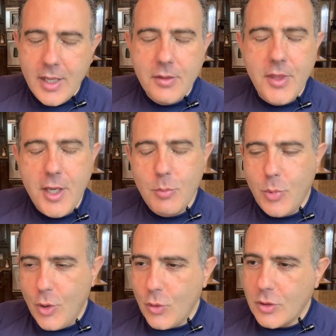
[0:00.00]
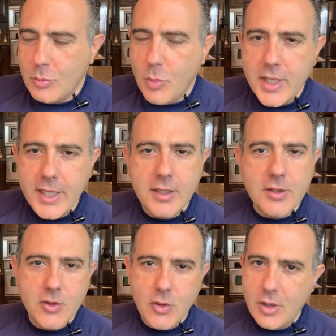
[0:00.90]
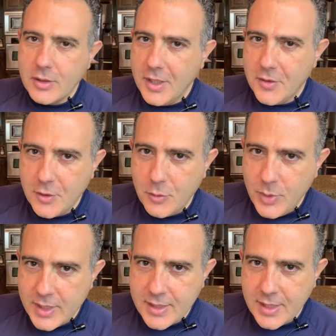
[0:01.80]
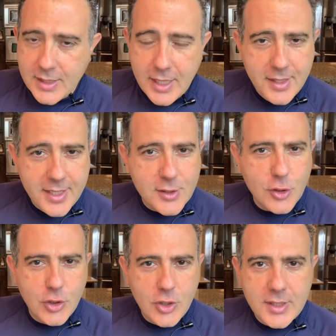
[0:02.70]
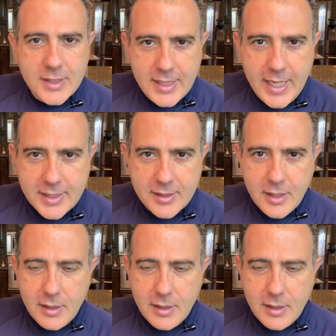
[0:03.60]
they borrowed money to start their business. And that's a good debt.